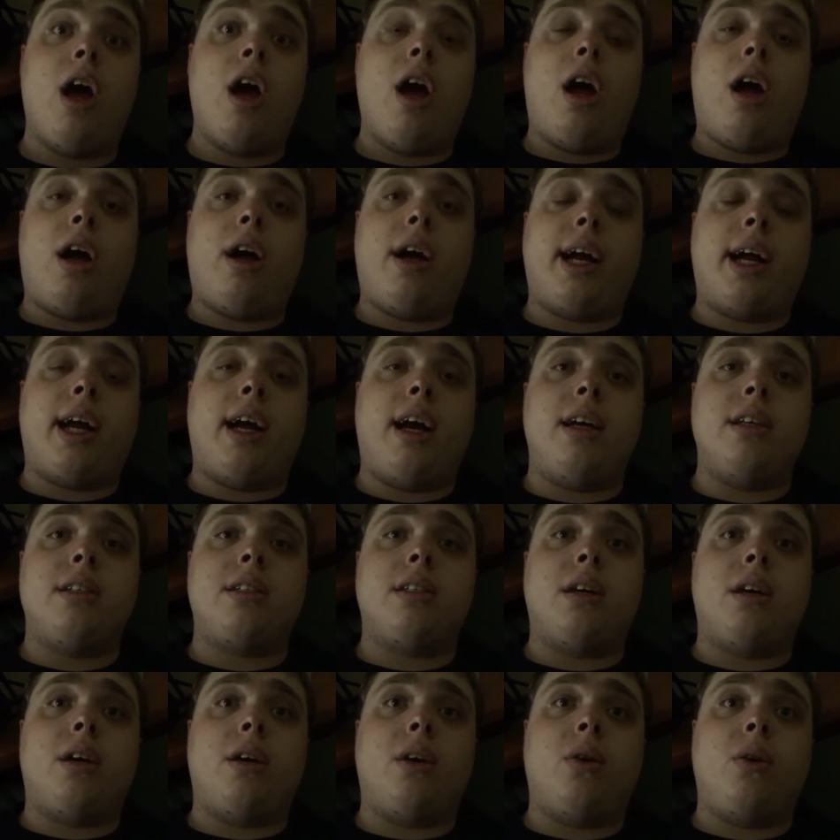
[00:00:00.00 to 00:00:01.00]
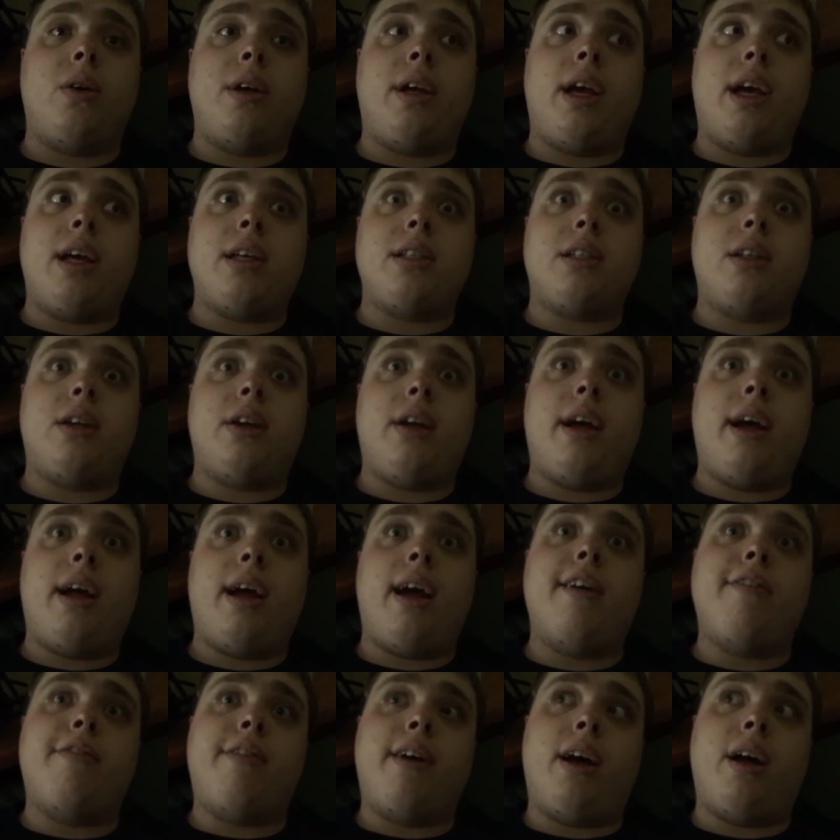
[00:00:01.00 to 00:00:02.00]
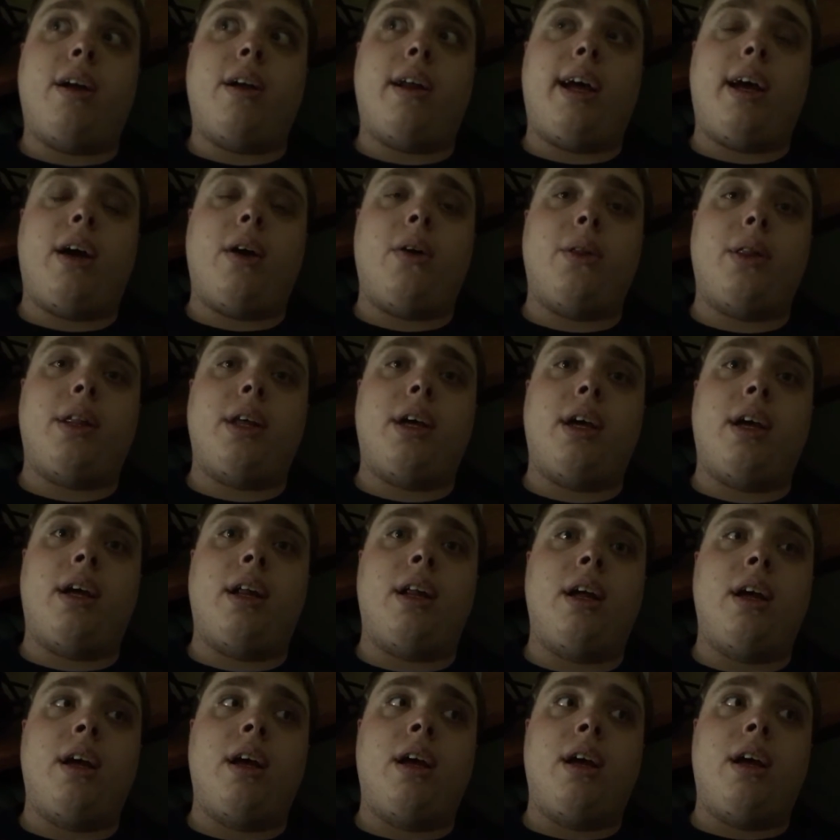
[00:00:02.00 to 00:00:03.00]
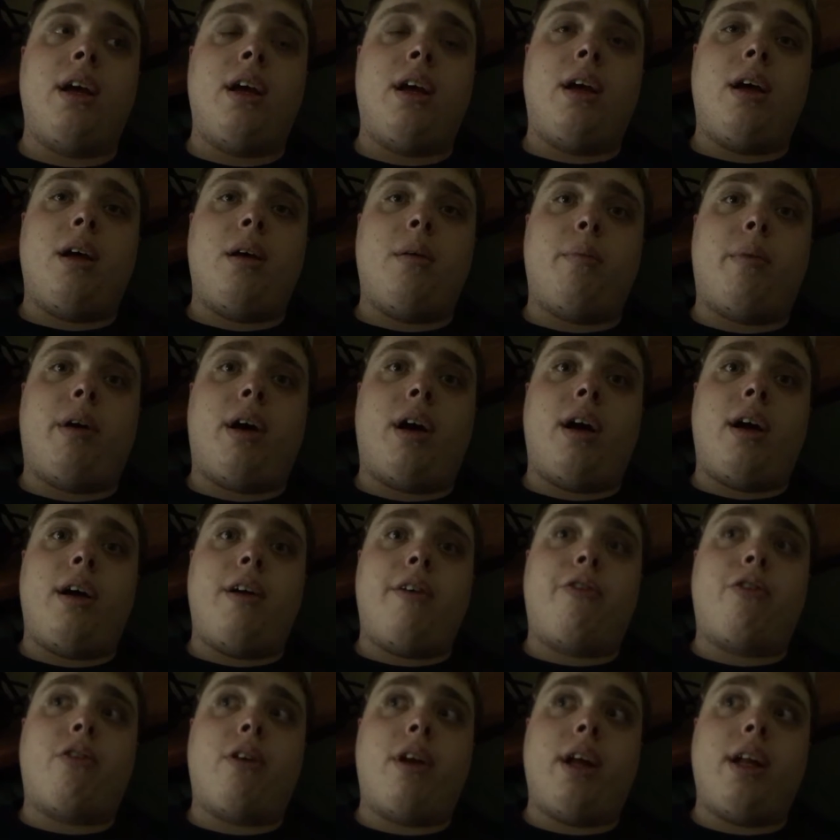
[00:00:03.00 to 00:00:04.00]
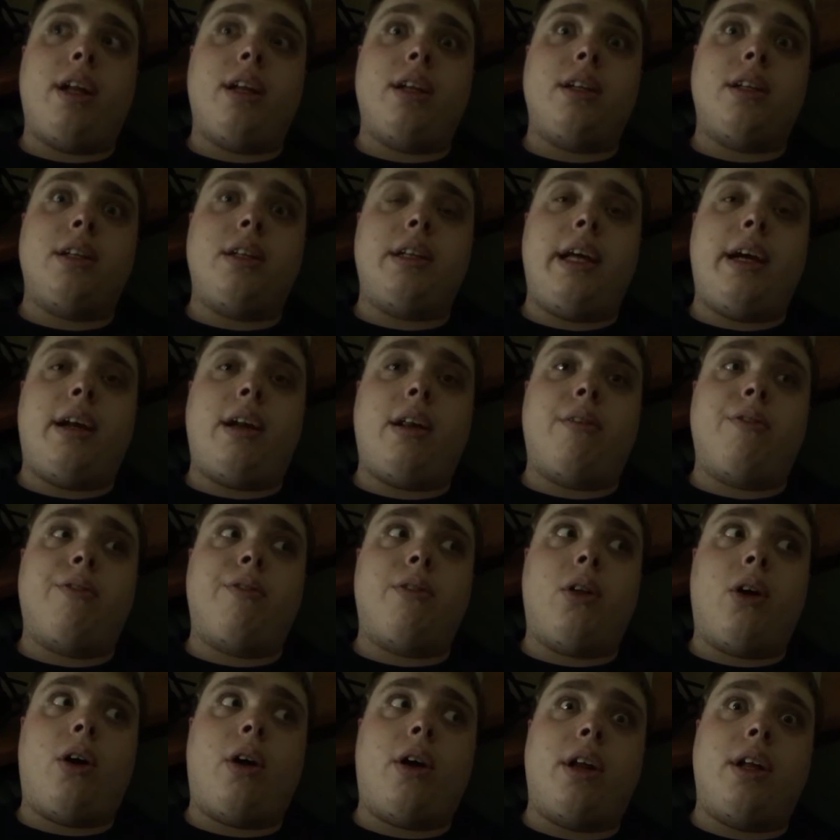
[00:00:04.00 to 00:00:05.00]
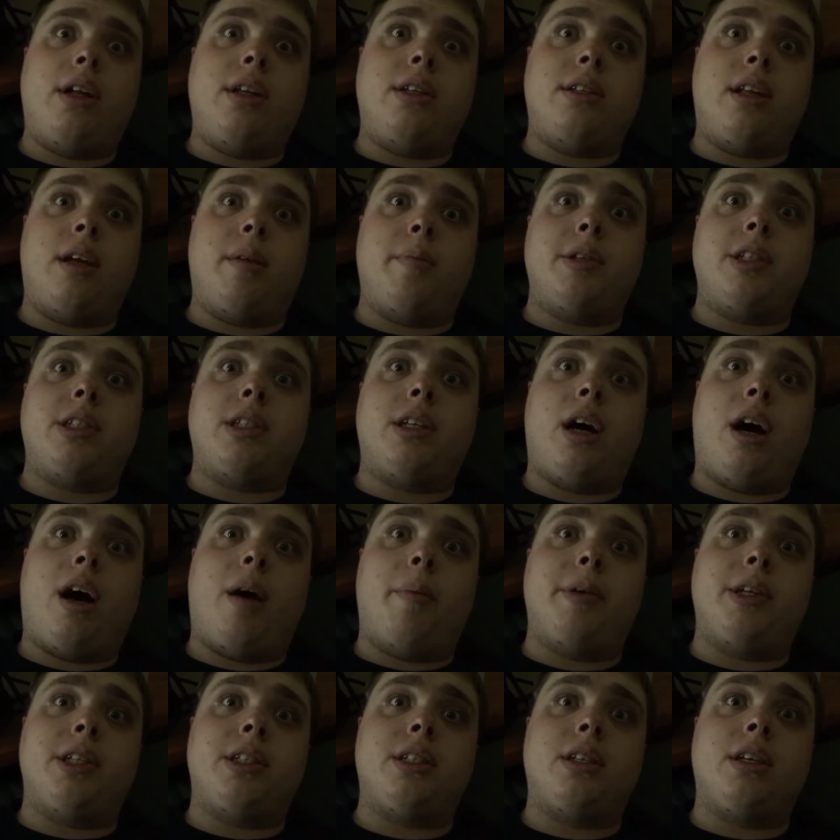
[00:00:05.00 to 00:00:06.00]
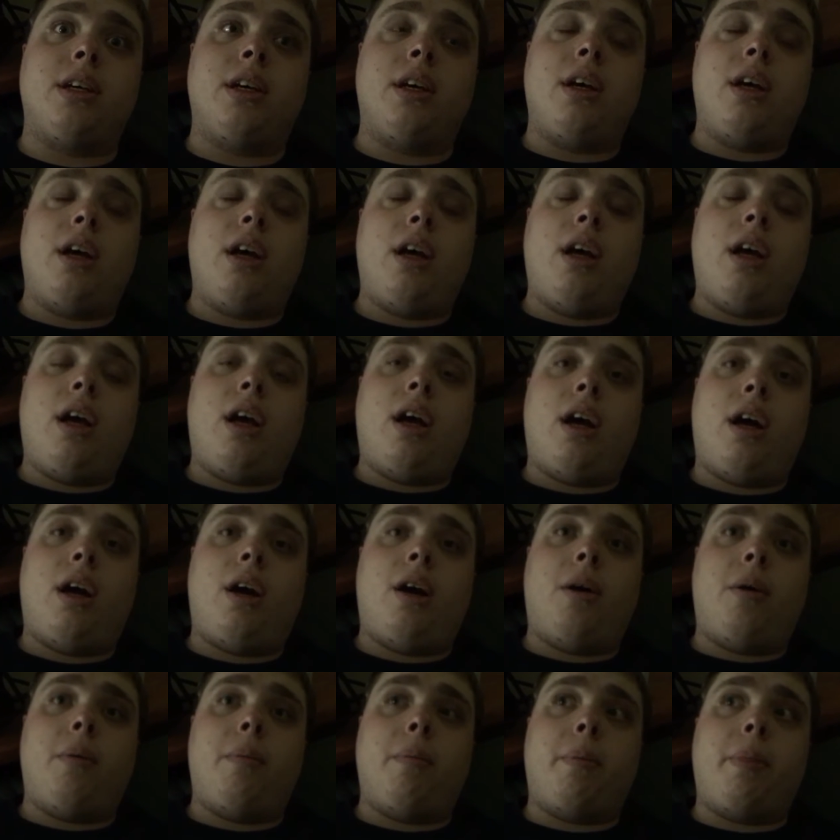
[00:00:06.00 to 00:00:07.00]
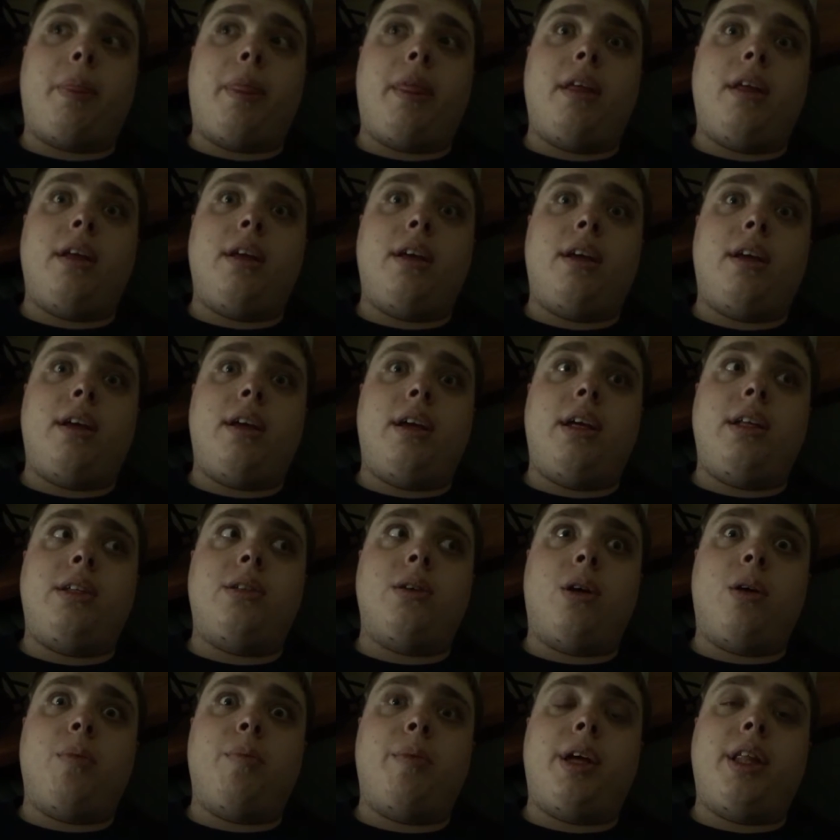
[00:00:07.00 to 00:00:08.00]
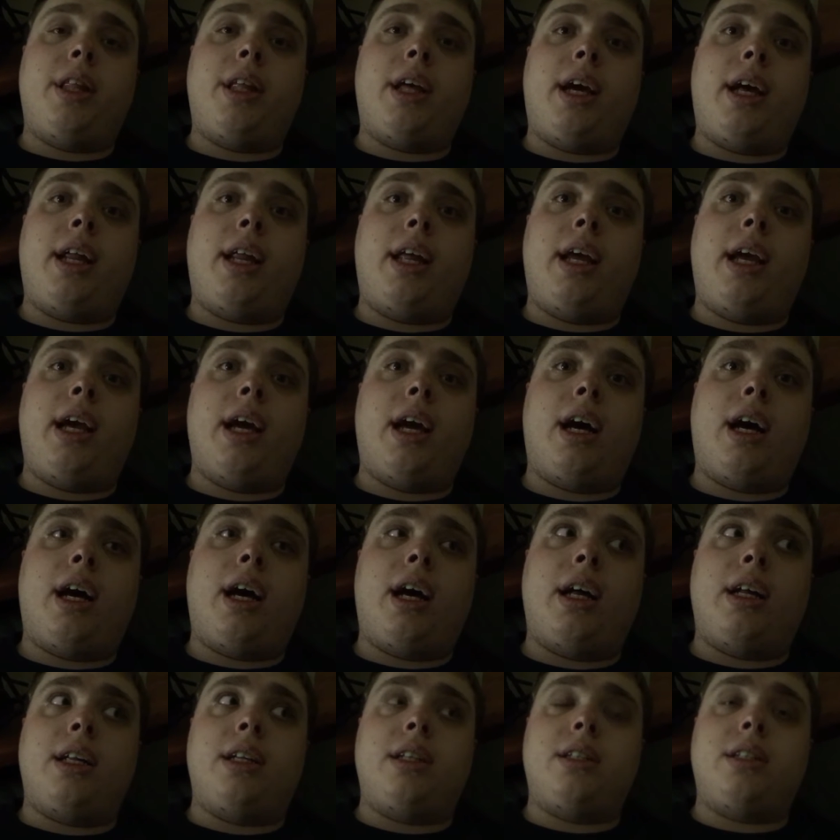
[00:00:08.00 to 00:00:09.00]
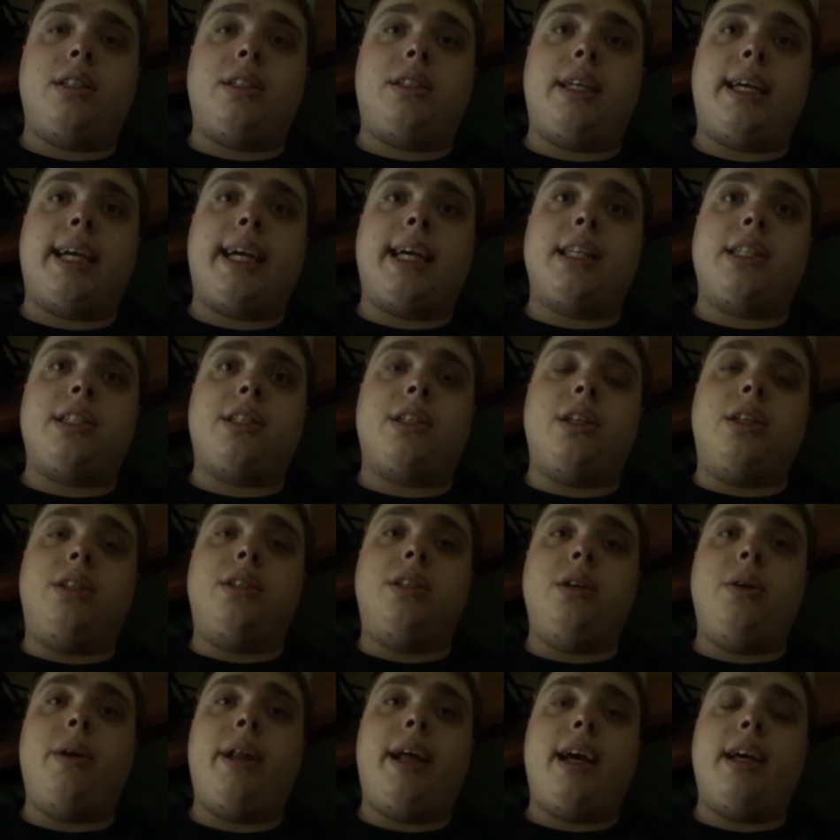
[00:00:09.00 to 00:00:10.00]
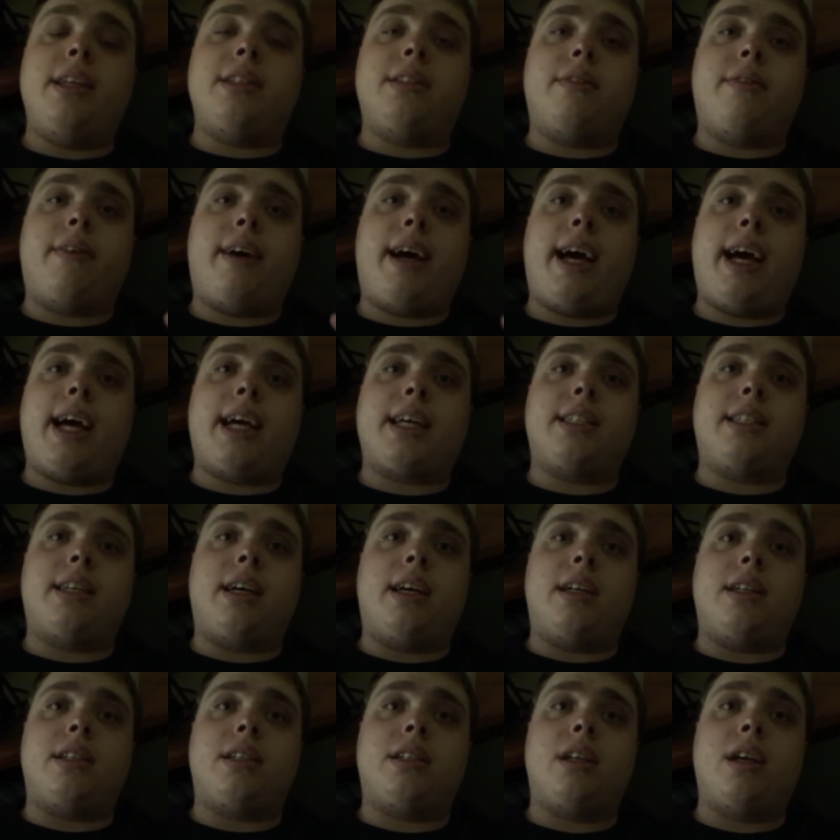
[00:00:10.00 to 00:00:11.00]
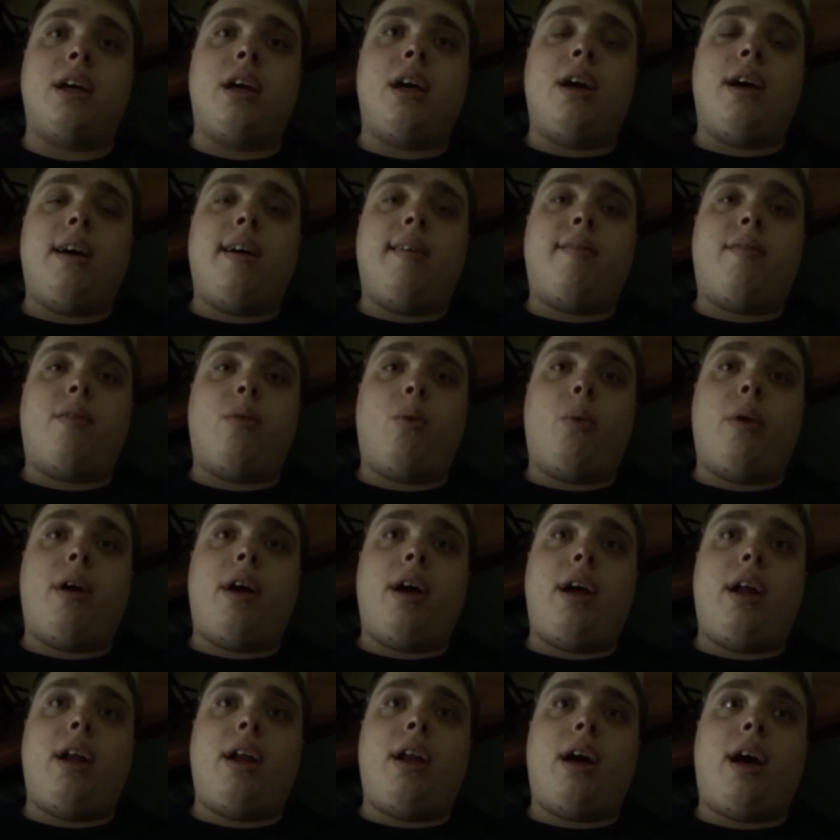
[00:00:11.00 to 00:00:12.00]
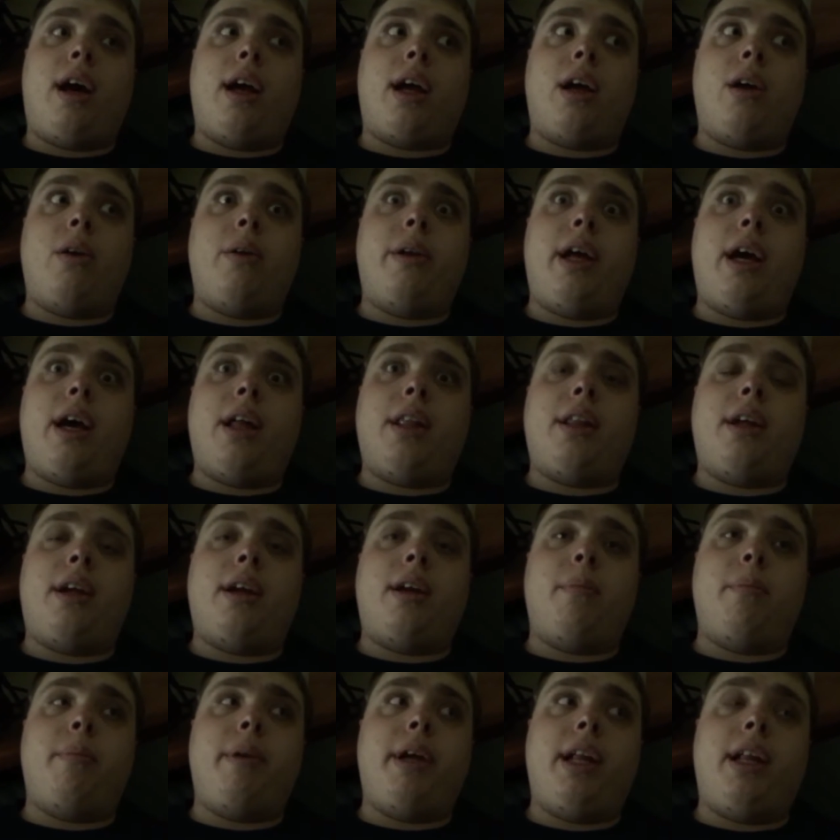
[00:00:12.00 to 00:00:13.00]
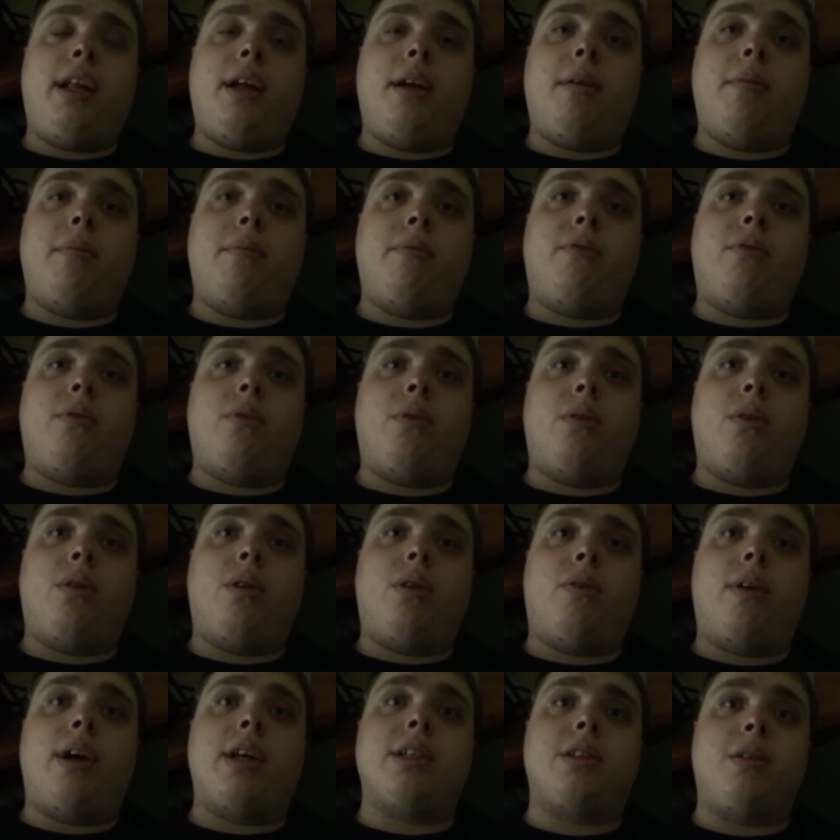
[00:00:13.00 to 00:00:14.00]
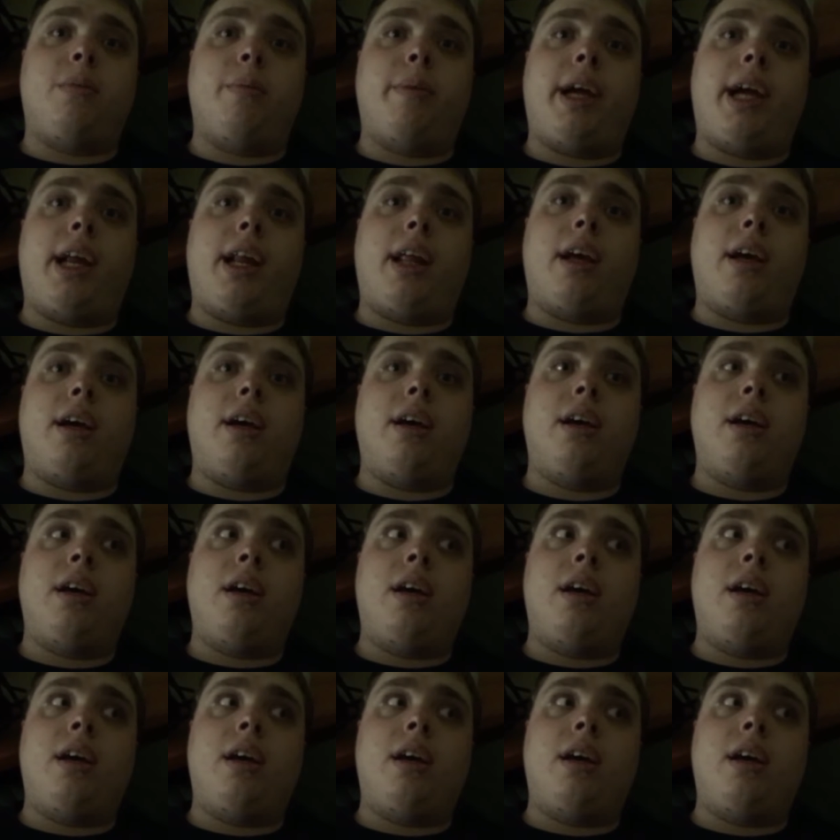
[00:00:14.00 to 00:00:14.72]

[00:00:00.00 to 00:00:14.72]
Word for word: Alright guys, so yesterday I found out that my friend down in Florida, his name is Thomas, um, he told me that he got tickets to two days of access for when I go down there to meet him for WrestleMania.